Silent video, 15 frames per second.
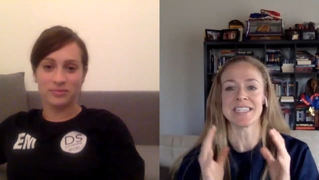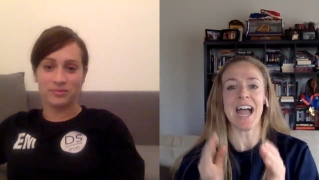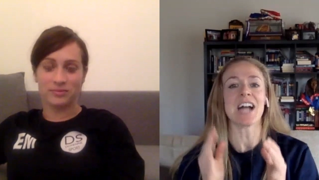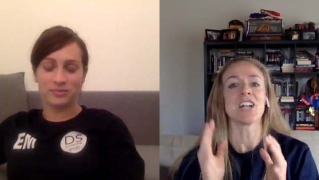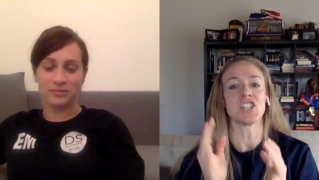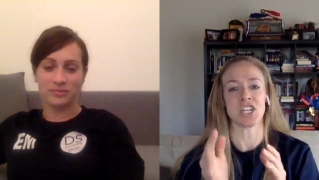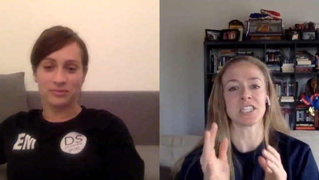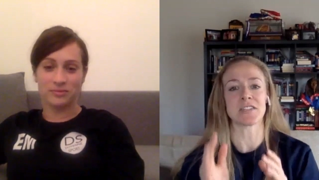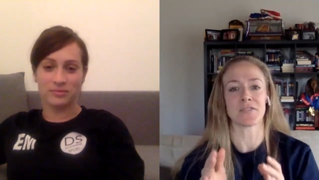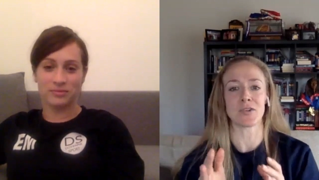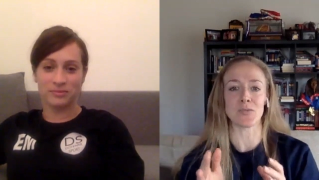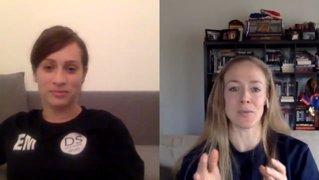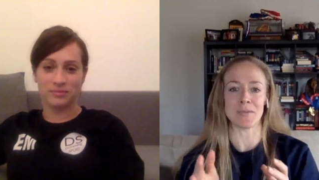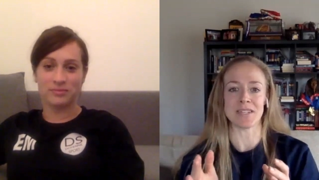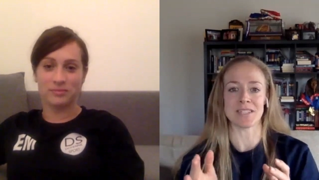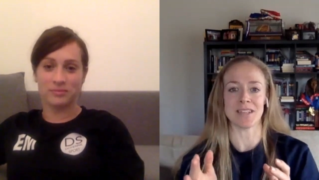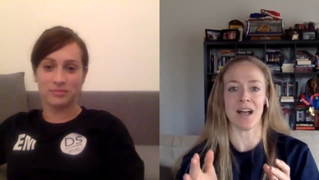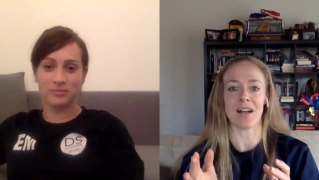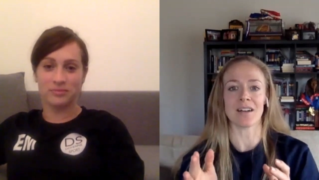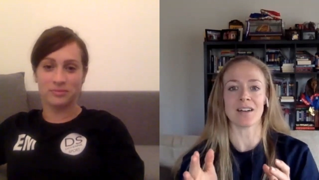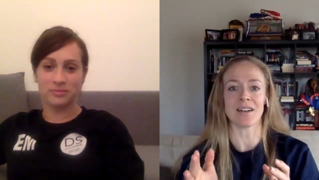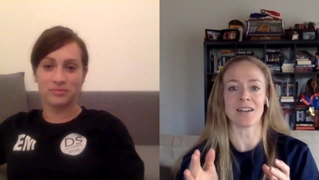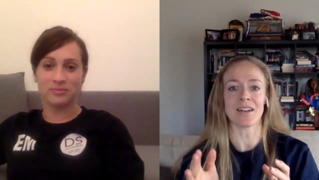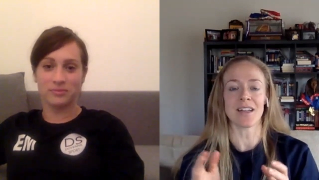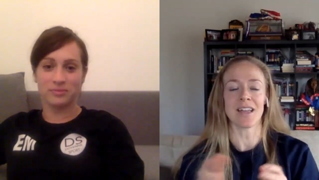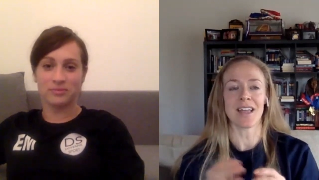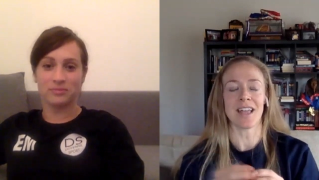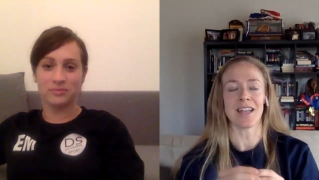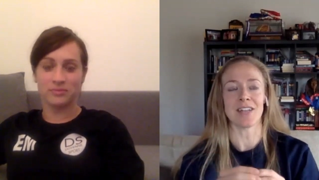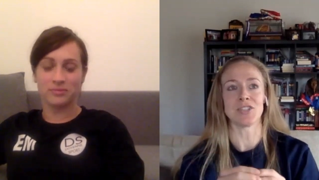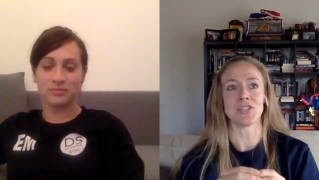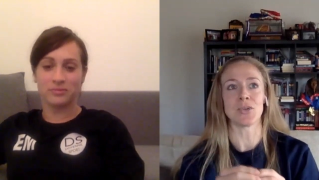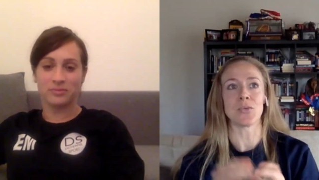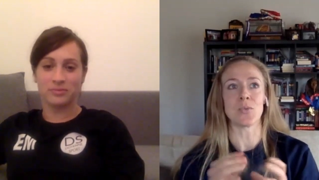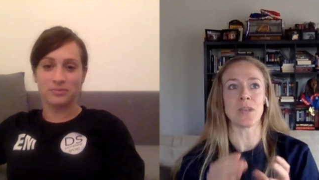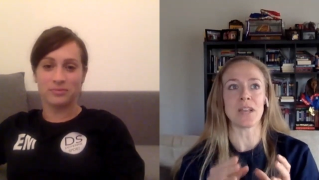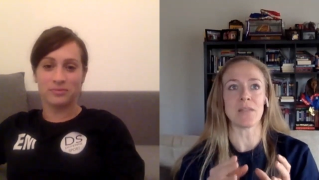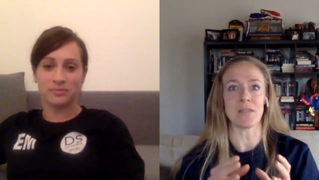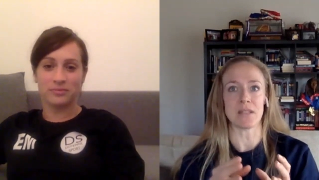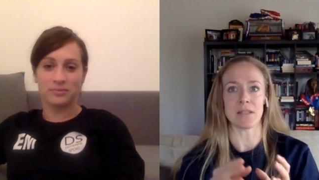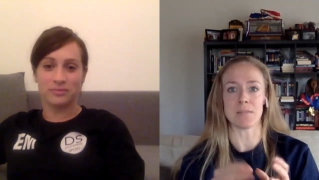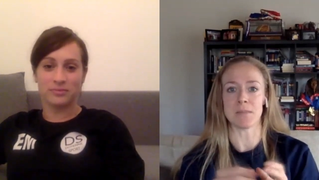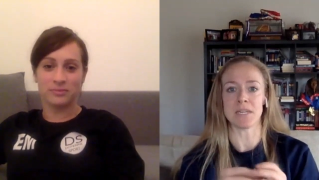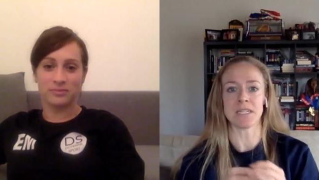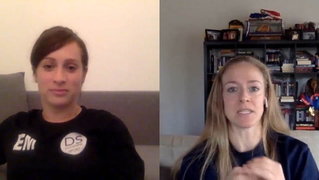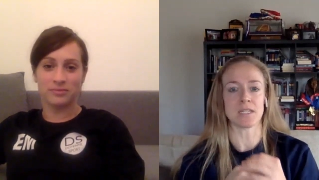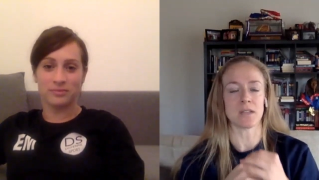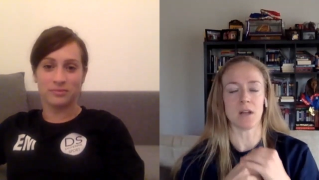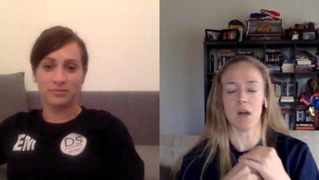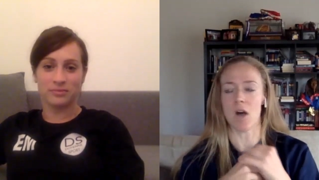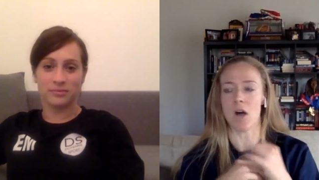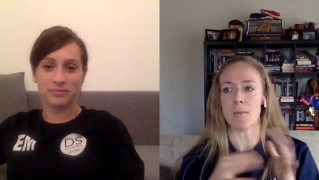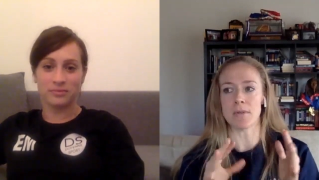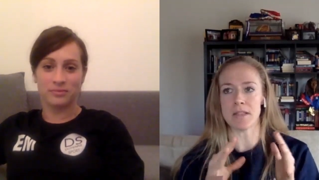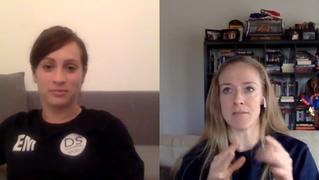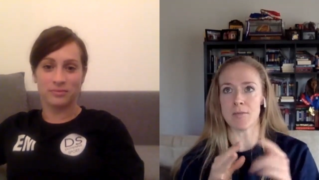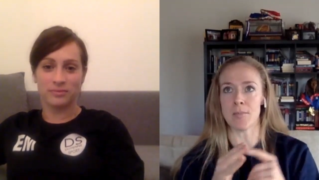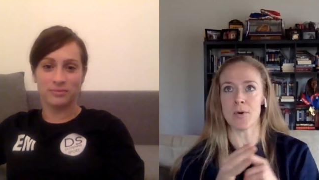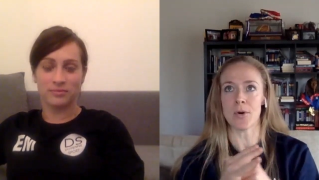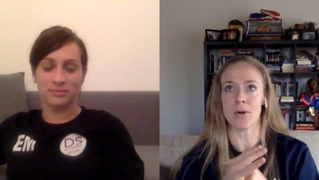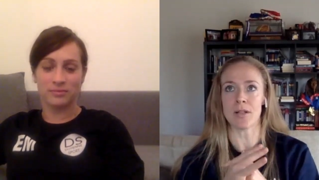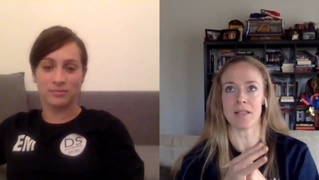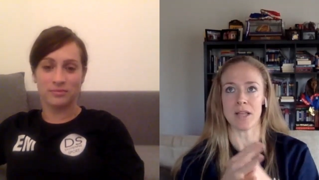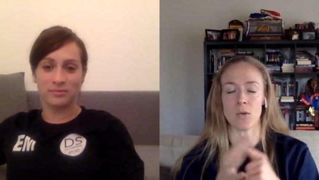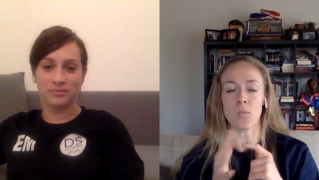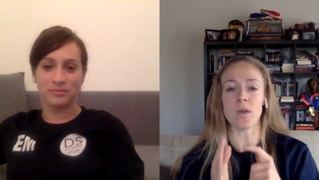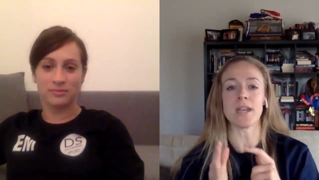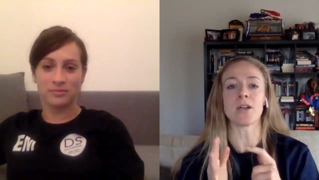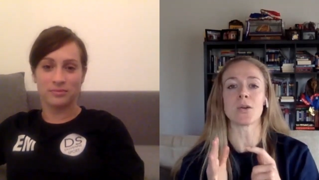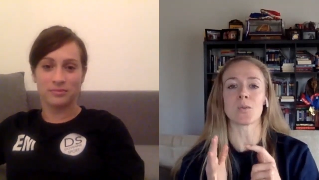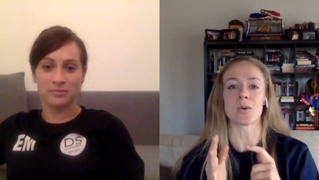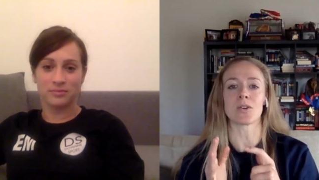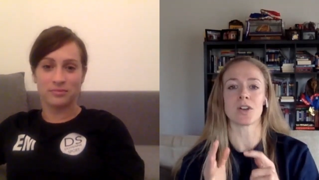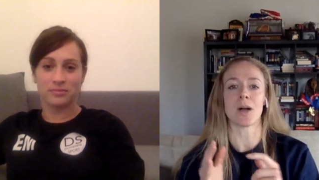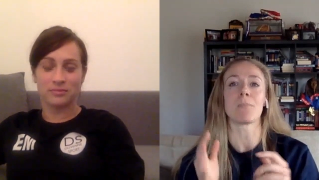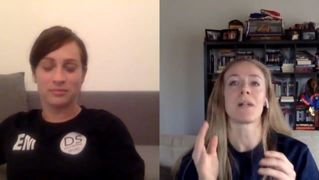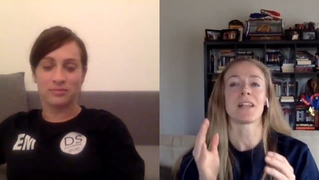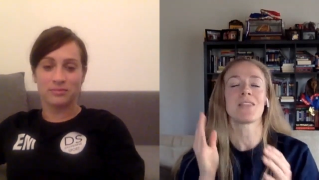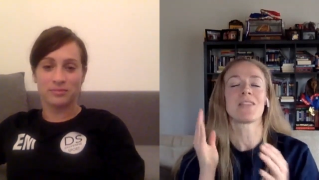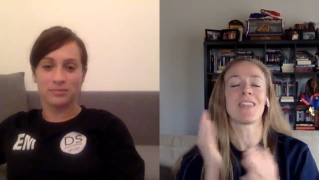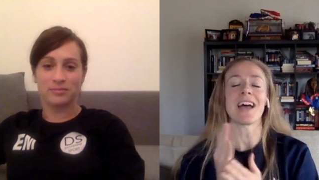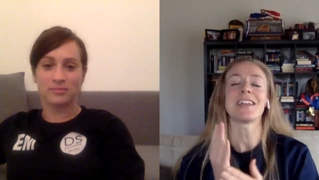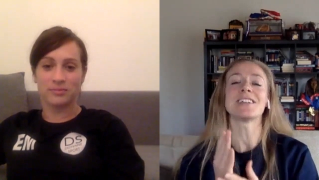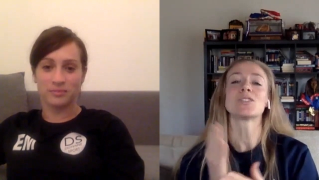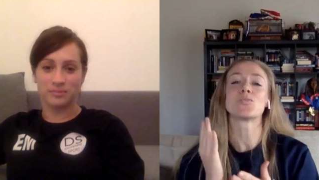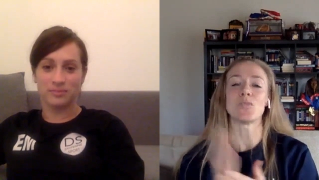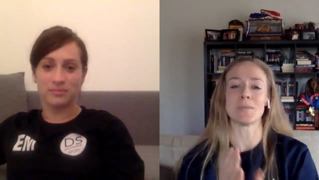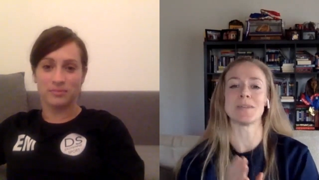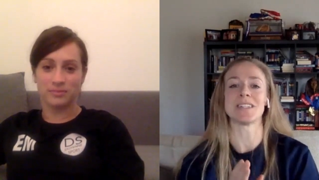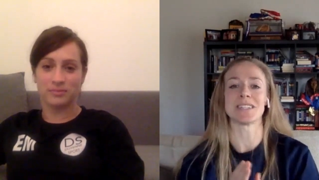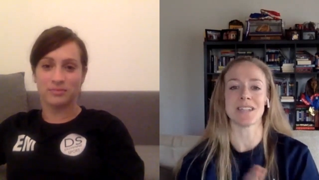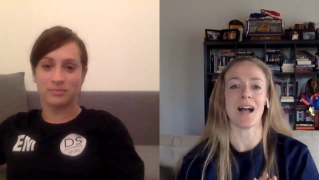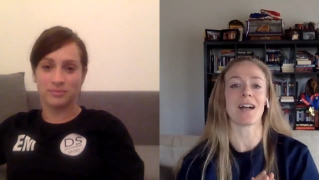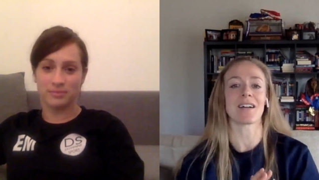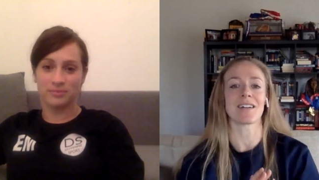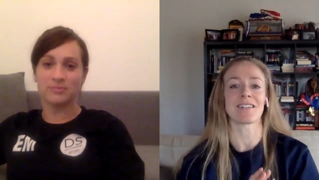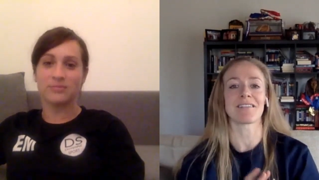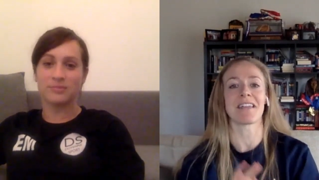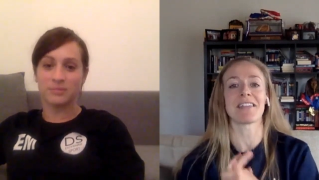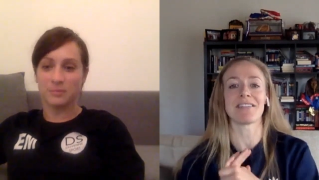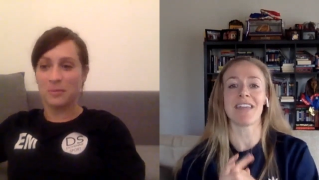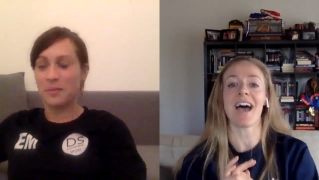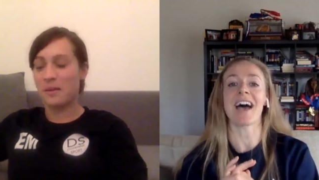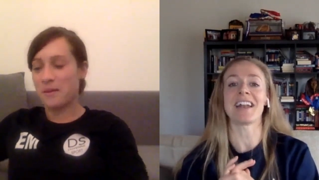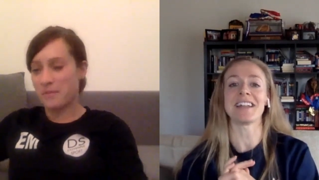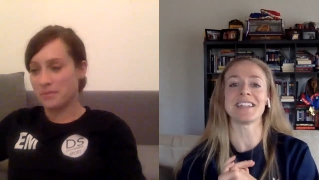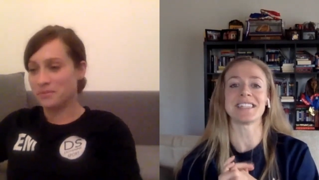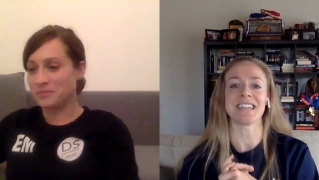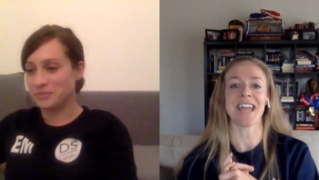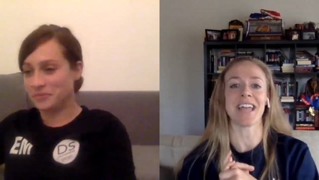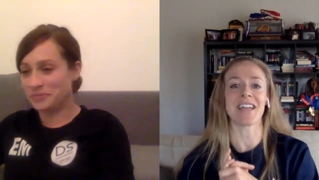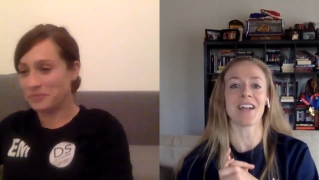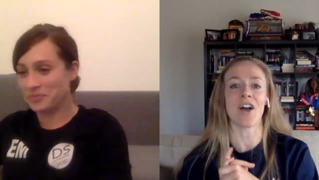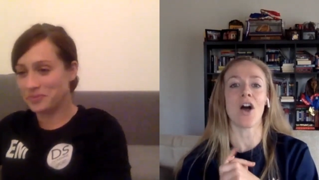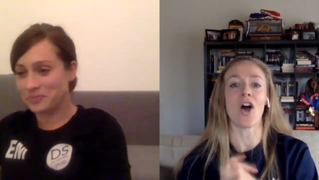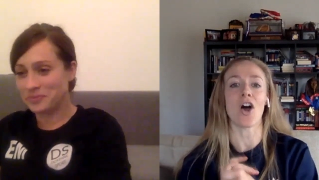Speaker 1: it's not just for women's soccer. And so winning the Olympics, unbelievable. Like winning a World Cup, like that is women's soccer. Like that is like